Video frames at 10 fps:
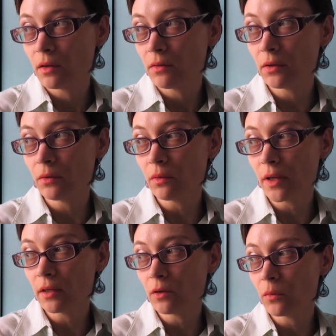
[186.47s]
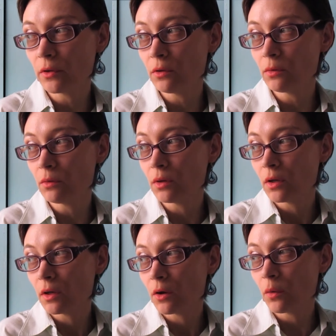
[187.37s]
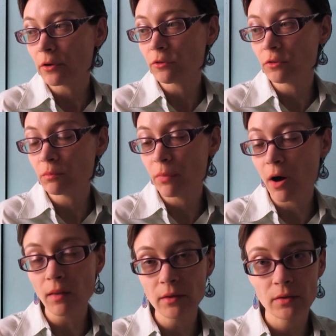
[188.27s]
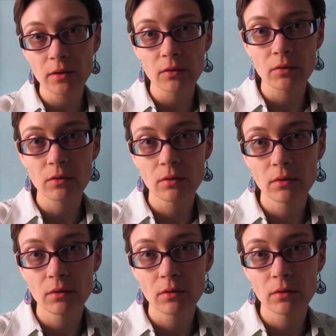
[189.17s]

They don't like it when you question politics.